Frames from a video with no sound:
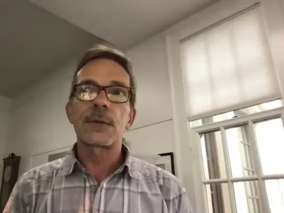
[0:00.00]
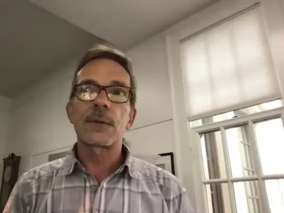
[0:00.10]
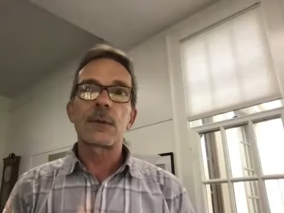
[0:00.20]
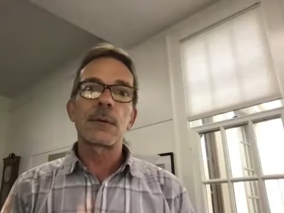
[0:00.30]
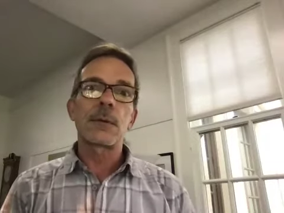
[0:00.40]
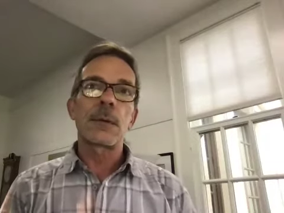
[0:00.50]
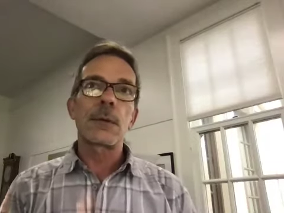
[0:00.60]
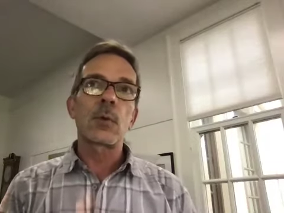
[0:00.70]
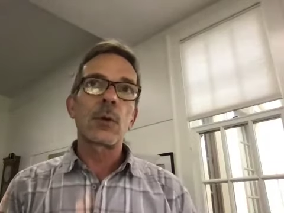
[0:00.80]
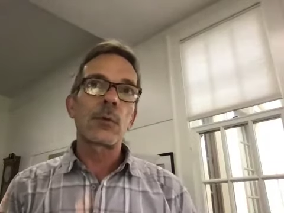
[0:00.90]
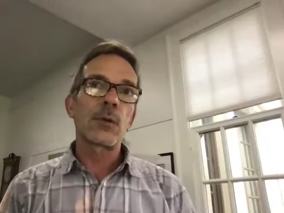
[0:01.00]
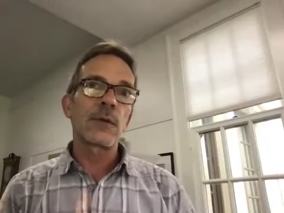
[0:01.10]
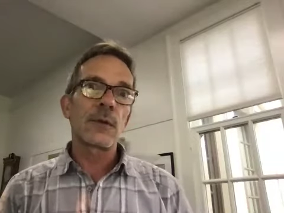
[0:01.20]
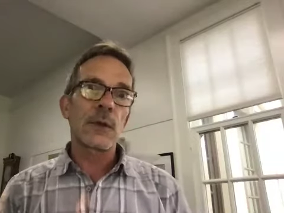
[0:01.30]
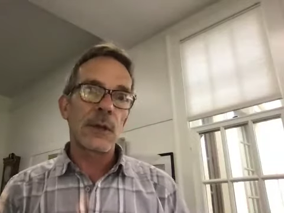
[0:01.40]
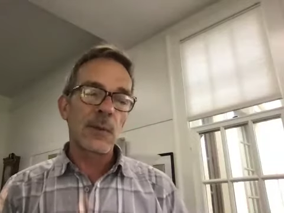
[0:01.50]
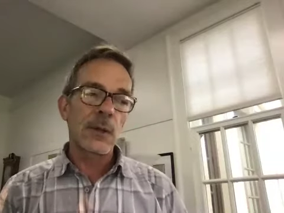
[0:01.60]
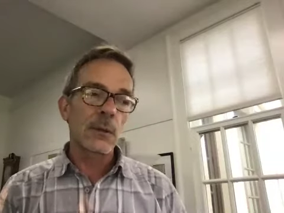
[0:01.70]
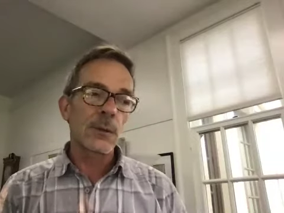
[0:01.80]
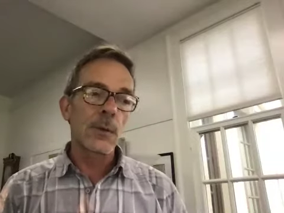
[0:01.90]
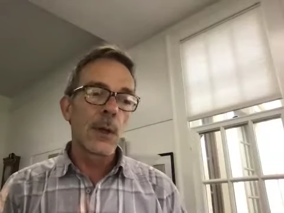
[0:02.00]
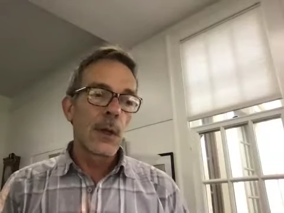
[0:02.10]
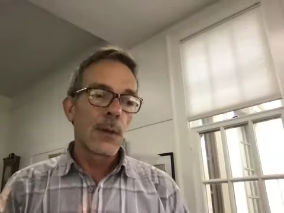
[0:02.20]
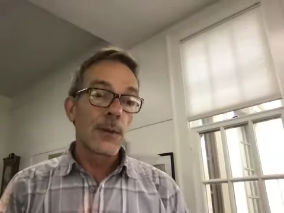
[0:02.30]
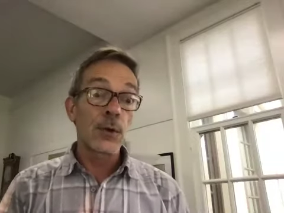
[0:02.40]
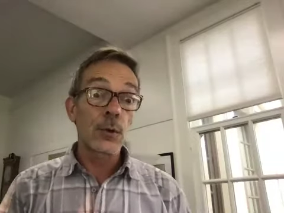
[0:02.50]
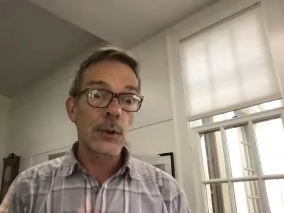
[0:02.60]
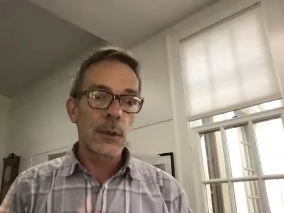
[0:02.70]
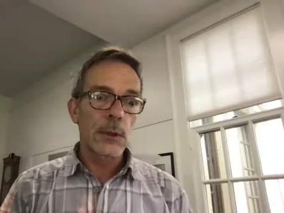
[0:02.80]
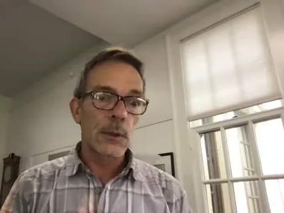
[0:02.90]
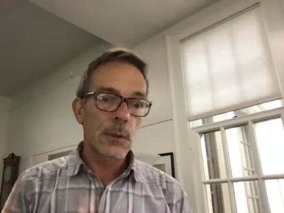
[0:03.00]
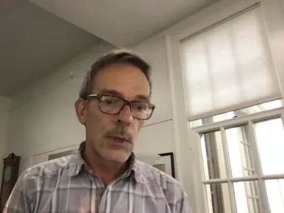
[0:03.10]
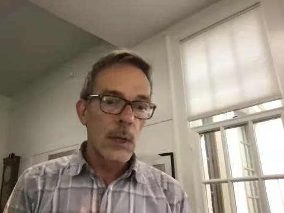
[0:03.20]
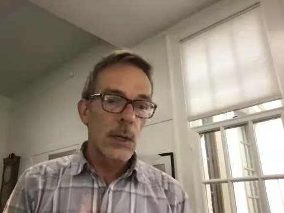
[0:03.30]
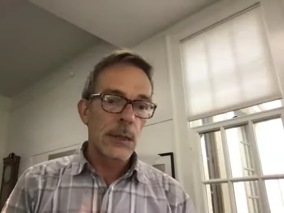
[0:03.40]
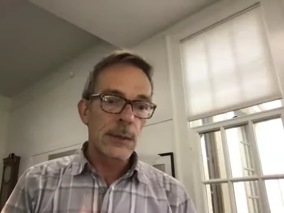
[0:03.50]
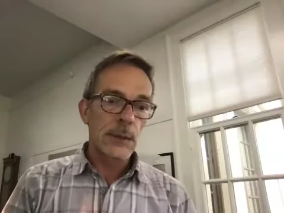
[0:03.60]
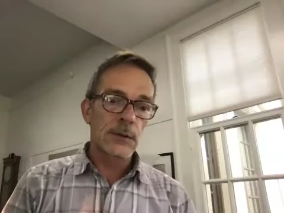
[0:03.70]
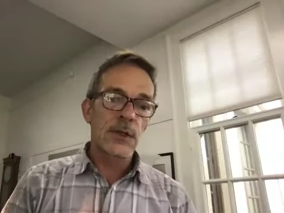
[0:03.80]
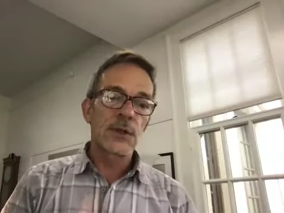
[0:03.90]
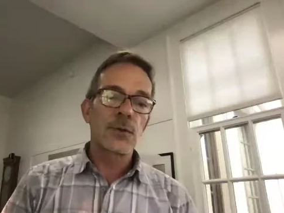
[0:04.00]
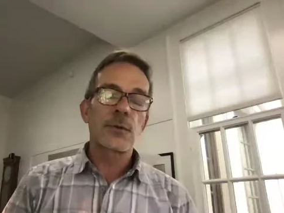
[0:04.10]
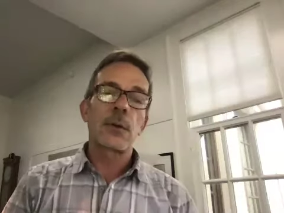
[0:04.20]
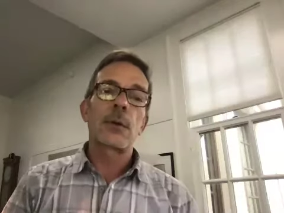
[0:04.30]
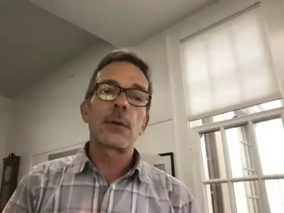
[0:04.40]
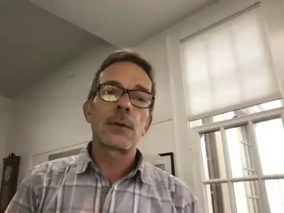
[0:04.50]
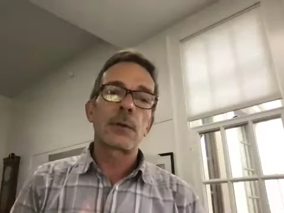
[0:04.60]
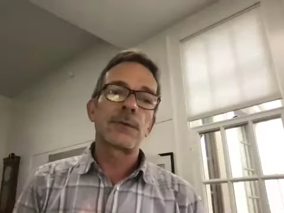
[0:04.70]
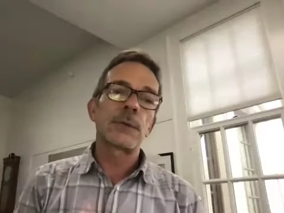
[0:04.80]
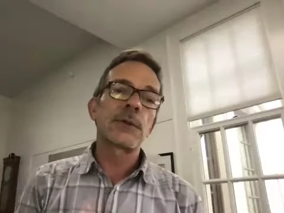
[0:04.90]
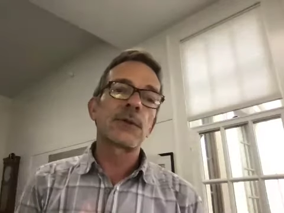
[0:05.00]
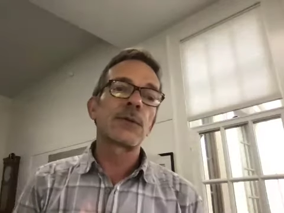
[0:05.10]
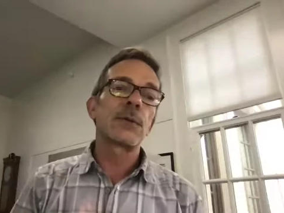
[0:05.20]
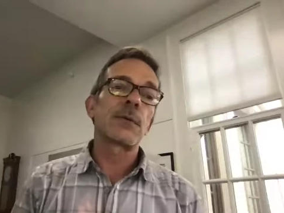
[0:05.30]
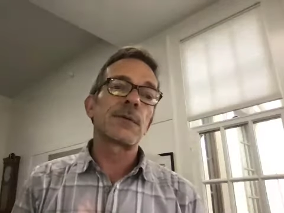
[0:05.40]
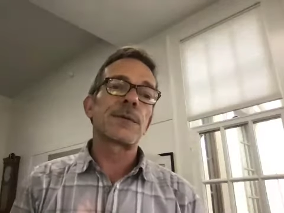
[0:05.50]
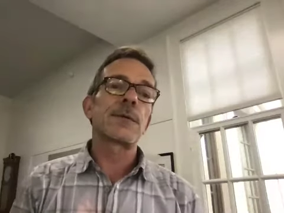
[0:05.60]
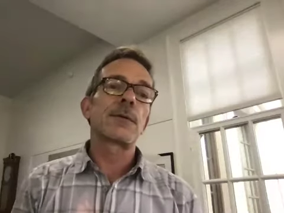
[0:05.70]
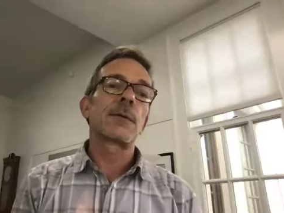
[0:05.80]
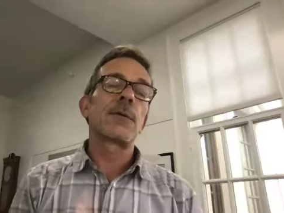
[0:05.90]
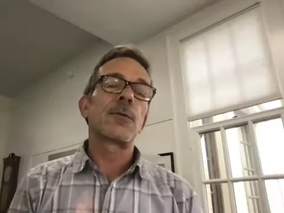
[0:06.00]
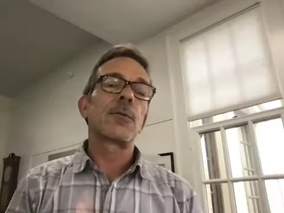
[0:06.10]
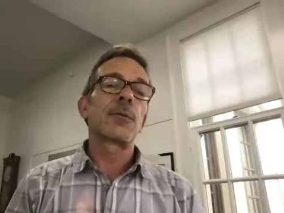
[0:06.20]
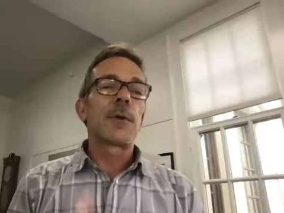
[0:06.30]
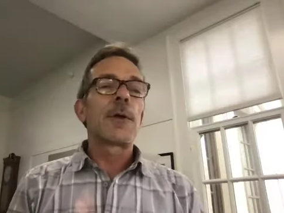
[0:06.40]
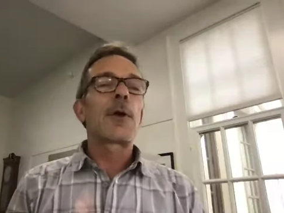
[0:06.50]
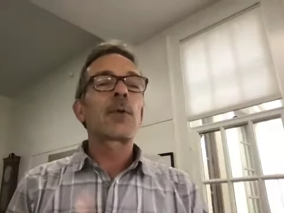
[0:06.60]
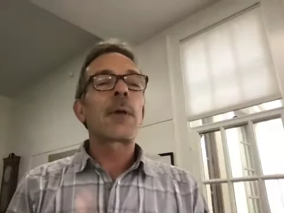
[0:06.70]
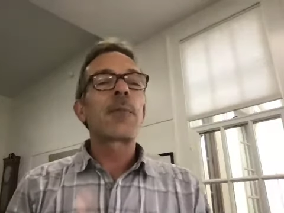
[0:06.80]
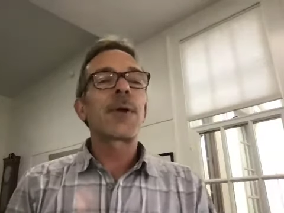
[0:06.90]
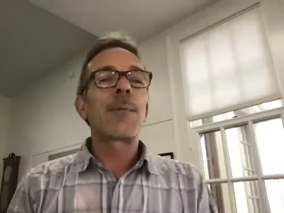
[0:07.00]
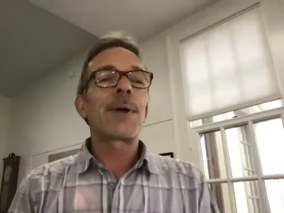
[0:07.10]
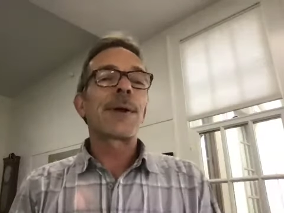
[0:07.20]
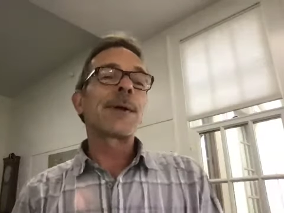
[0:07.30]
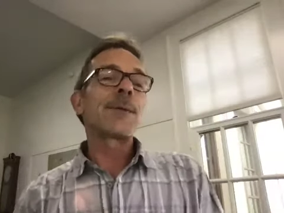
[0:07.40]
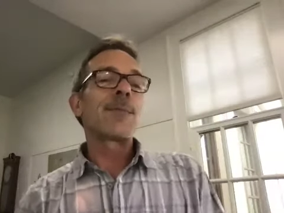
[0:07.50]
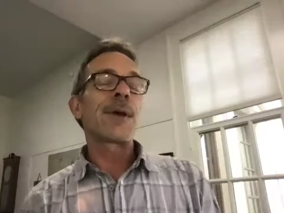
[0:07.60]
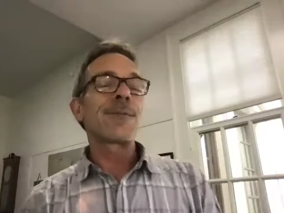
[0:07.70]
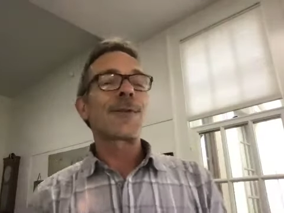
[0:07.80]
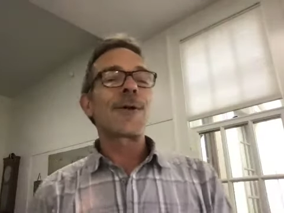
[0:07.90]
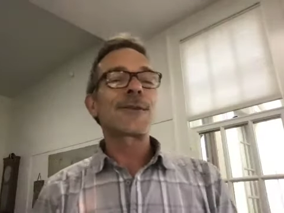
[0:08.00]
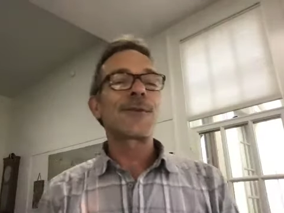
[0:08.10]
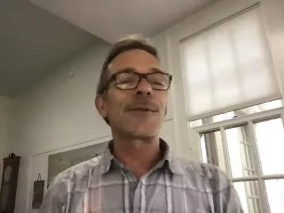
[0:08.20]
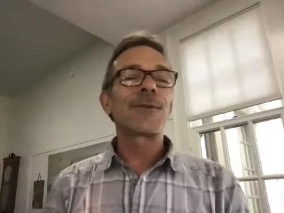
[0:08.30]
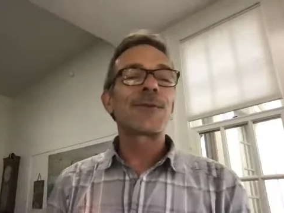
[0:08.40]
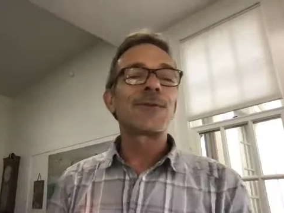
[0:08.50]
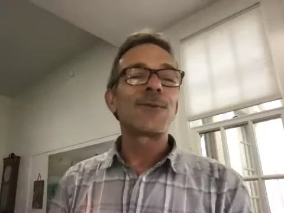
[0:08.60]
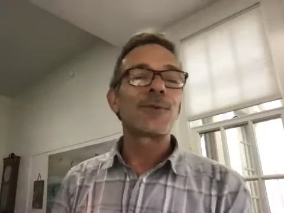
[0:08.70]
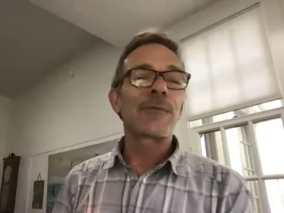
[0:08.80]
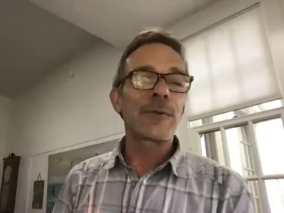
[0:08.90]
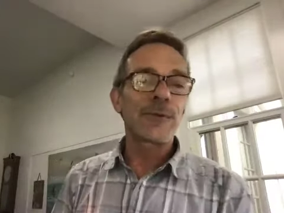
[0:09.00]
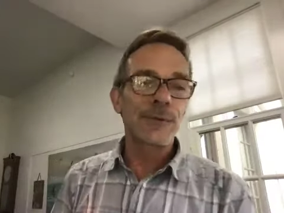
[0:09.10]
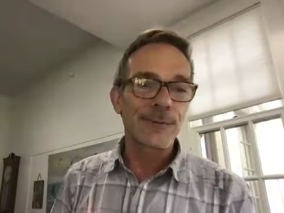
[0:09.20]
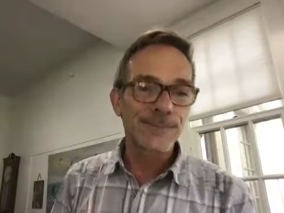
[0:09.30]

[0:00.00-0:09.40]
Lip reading: the number one reason that I'm here, that you're here, and that our teachers are here are for our students. So I'll wrap it up by my philosophy is students first.